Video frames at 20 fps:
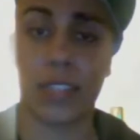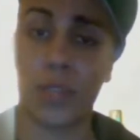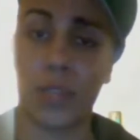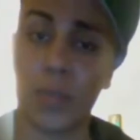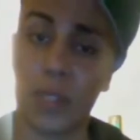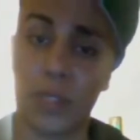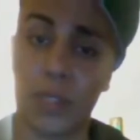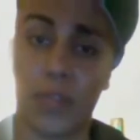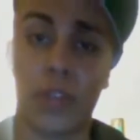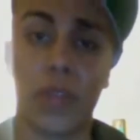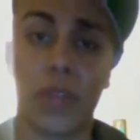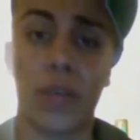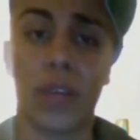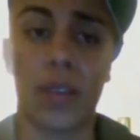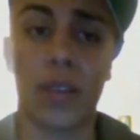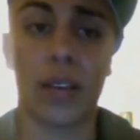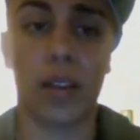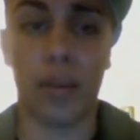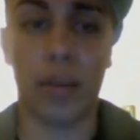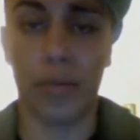Some of these video
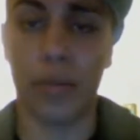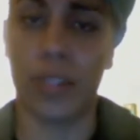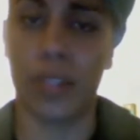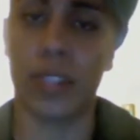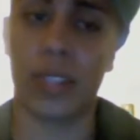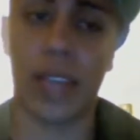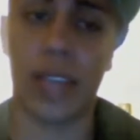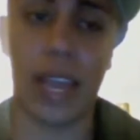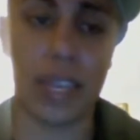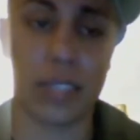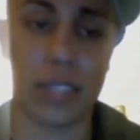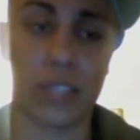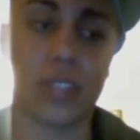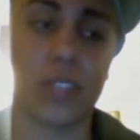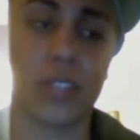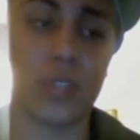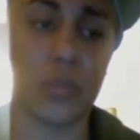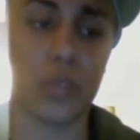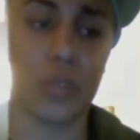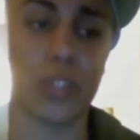game companies
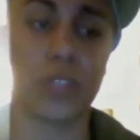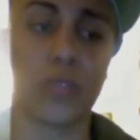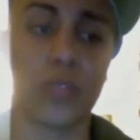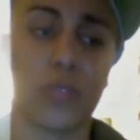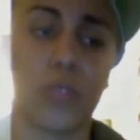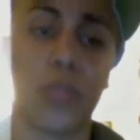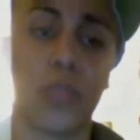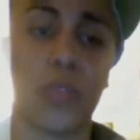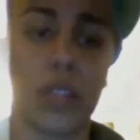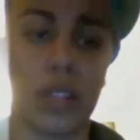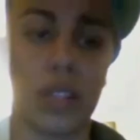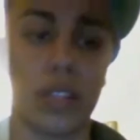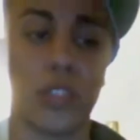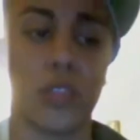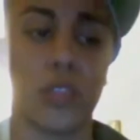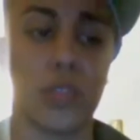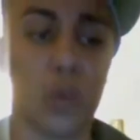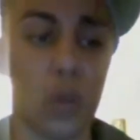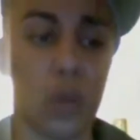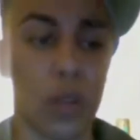actually do this so you can
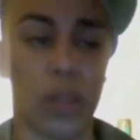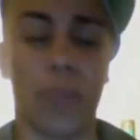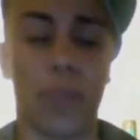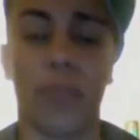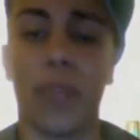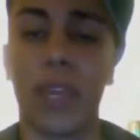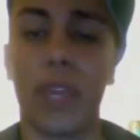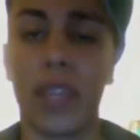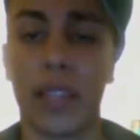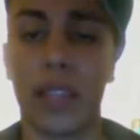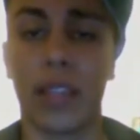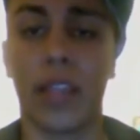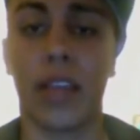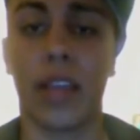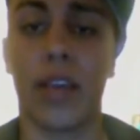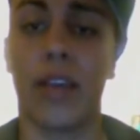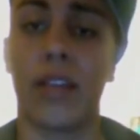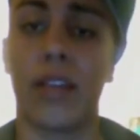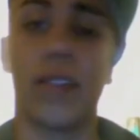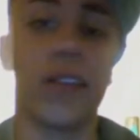enjoy being
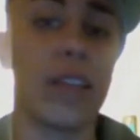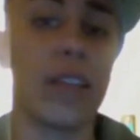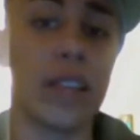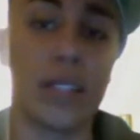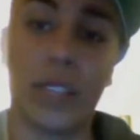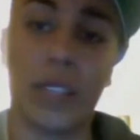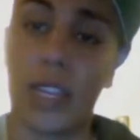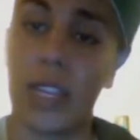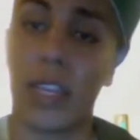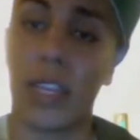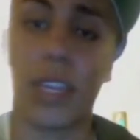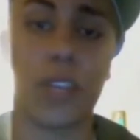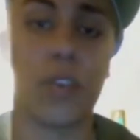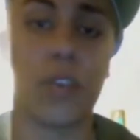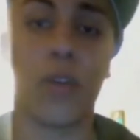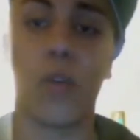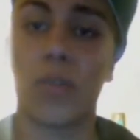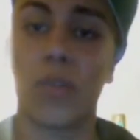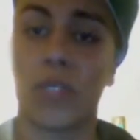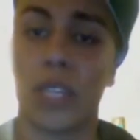there and dedicate
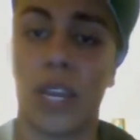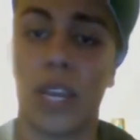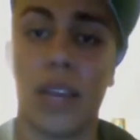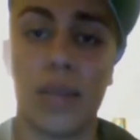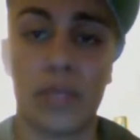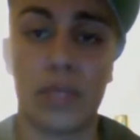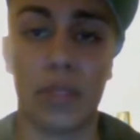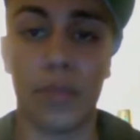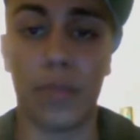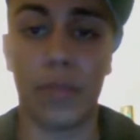your whole time to